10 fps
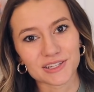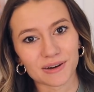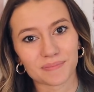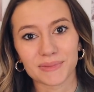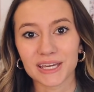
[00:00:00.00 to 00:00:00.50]
to
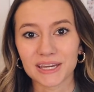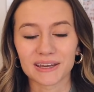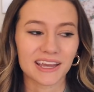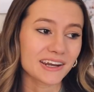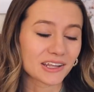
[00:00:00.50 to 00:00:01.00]
help me
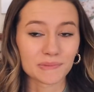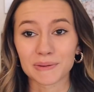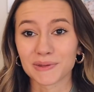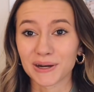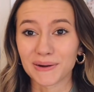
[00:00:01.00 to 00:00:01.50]
and other
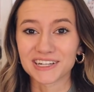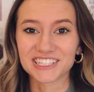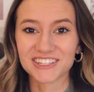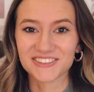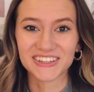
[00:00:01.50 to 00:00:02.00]
people that are watching
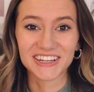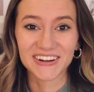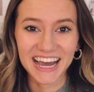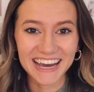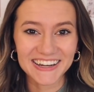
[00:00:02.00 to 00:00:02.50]
this video
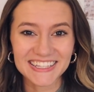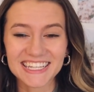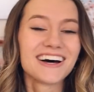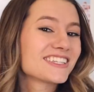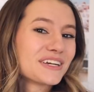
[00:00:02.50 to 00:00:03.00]
out.
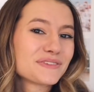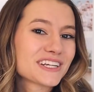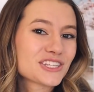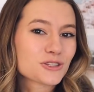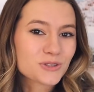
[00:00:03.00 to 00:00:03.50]
Also, don't forget
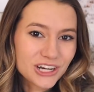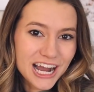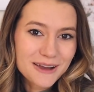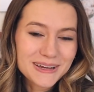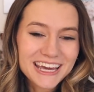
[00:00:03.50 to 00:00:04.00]
to
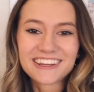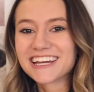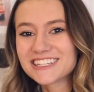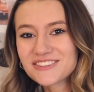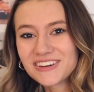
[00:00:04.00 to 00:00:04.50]
subscribe and
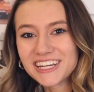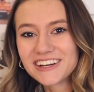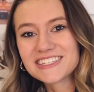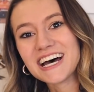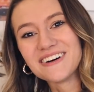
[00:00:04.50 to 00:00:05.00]
like this
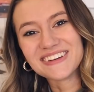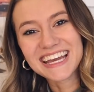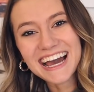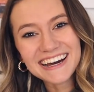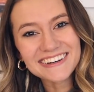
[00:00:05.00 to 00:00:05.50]
video to help me
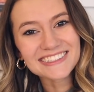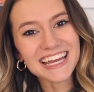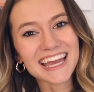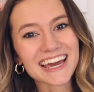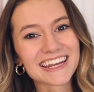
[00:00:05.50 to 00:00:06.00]
out,
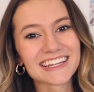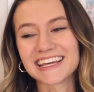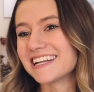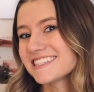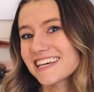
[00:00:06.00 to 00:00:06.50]
and
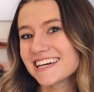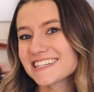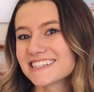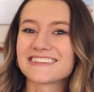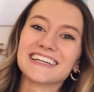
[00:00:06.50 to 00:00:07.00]
that's it.
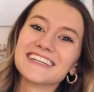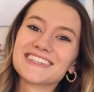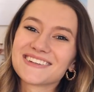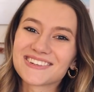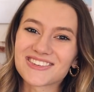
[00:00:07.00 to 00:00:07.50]
So thank you
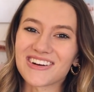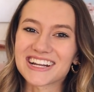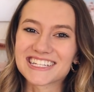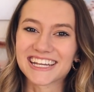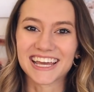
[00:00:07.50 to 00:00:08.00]
so much for
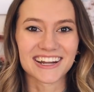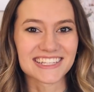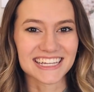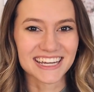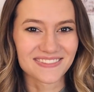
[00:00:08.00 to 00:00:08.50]
watching, and I'll
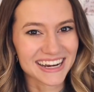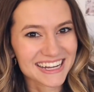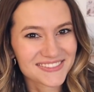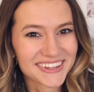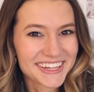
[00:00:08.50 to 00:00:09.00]
see you in my
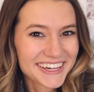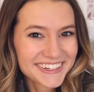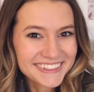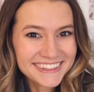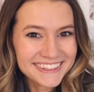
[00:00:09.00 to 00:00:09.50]
next video.